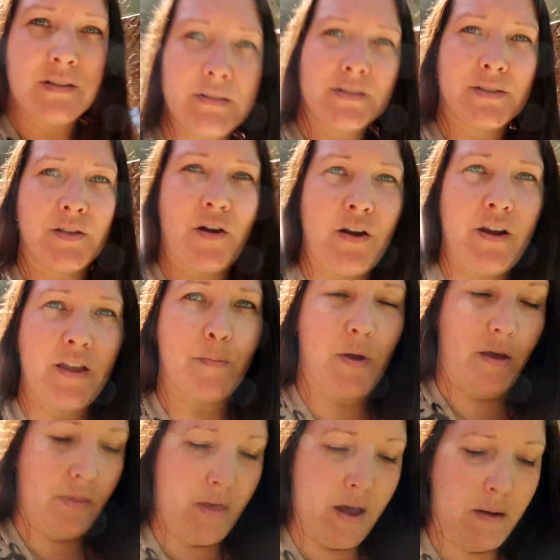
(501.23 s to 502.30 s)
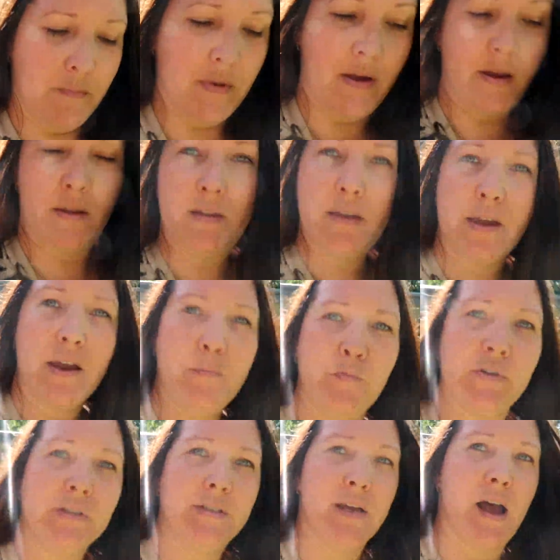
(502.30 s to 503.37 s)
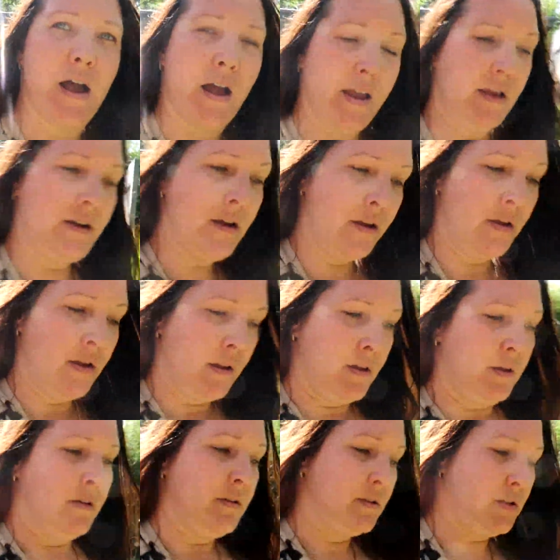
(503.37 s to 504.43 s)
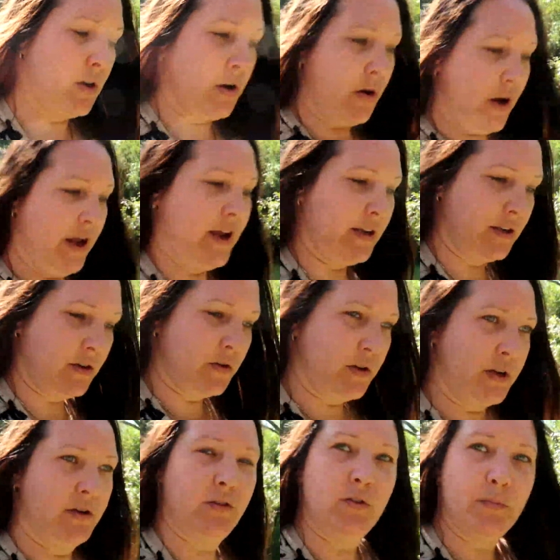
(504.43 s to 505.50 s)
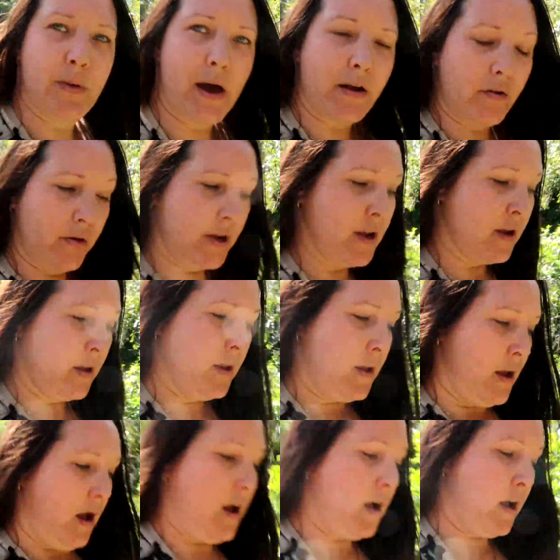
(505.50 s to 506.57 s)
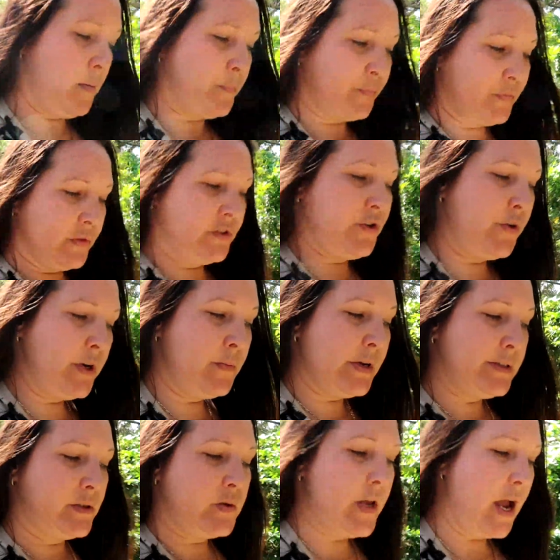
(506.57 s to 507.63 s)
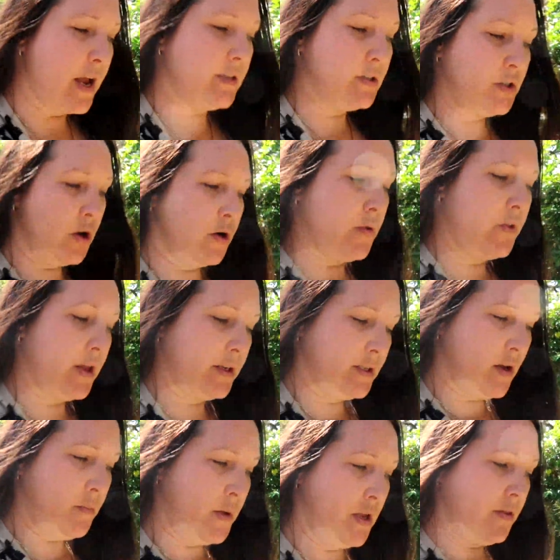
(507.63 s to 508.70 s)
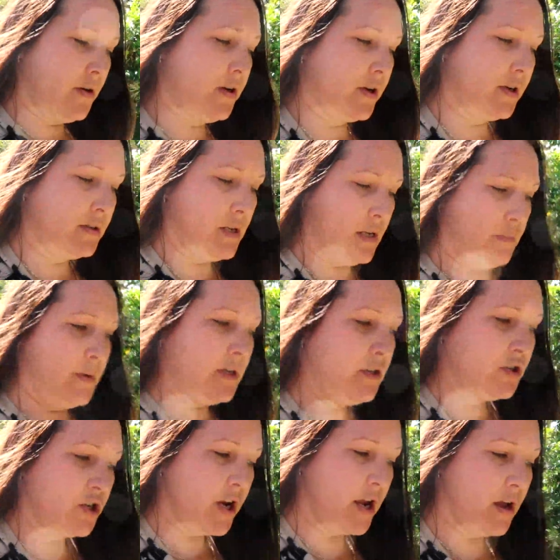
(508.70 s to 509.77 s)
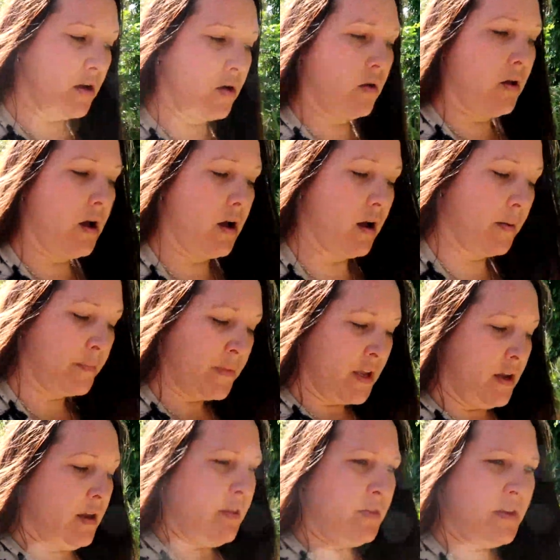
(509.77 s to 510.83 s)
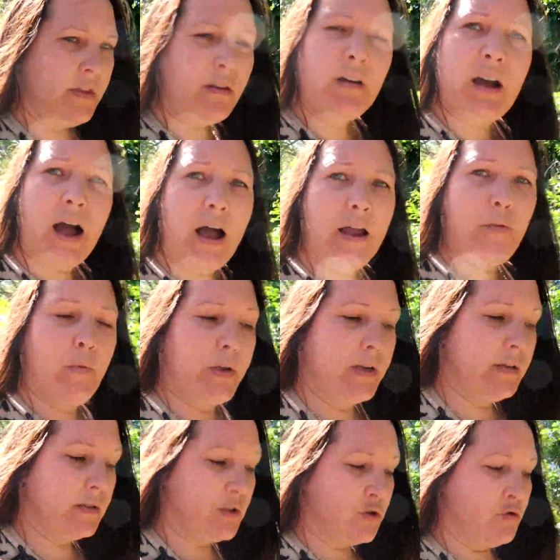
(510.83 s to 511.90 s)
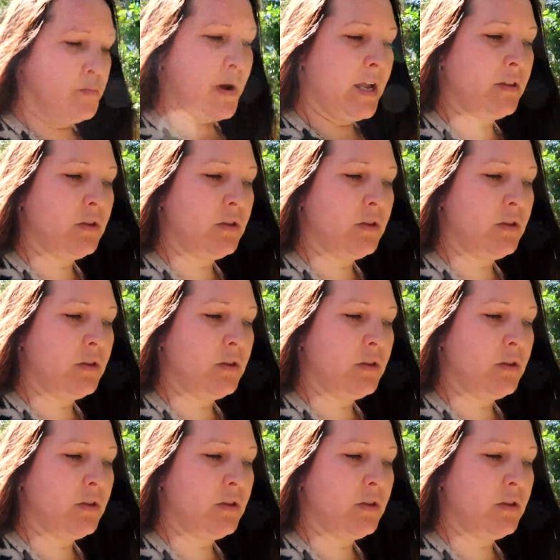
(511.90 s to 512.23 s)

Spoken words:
sorry about that. My camera died, so I had to go get a new battery. So anyway, so yeah, so they tell me they're gonna take me to jail. Then the guy went into my